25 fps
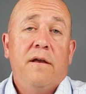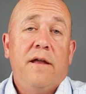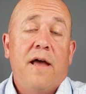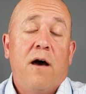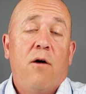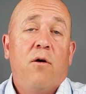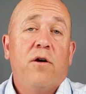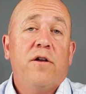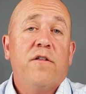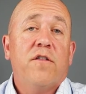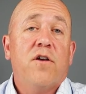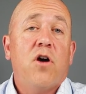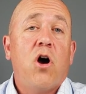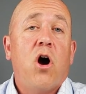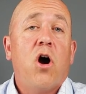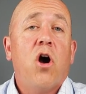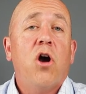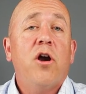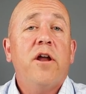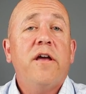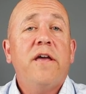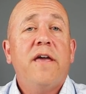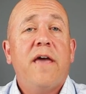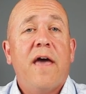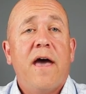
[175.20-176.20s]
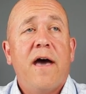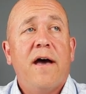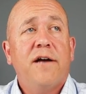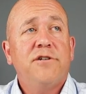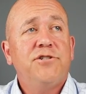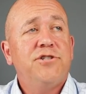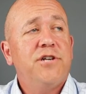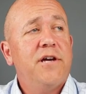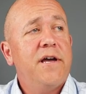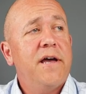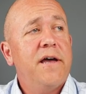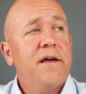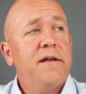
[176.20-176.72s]
Now onto the card and
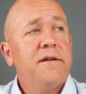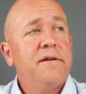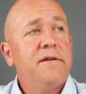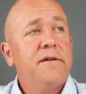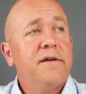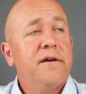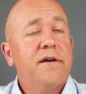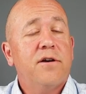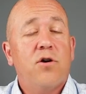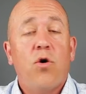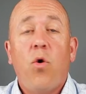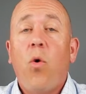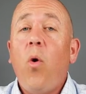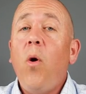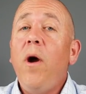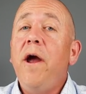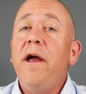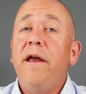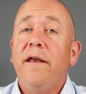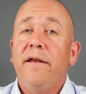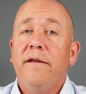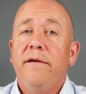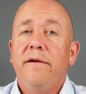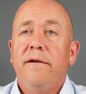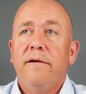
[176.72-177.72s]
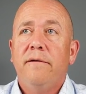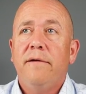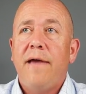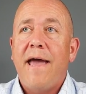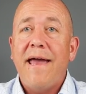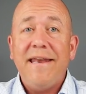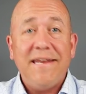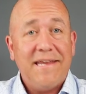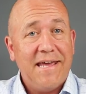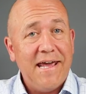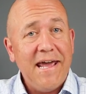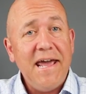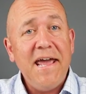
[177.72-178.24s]
cash and uh, coin
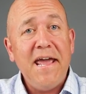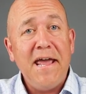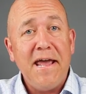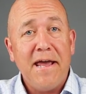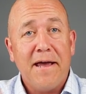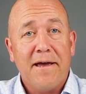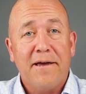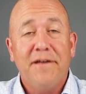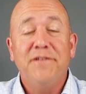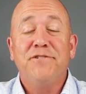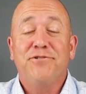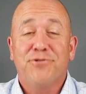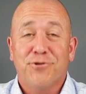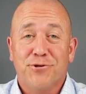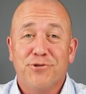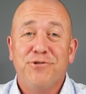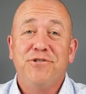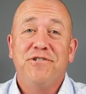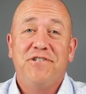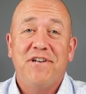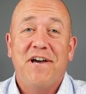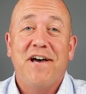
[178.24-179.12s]
and key insertion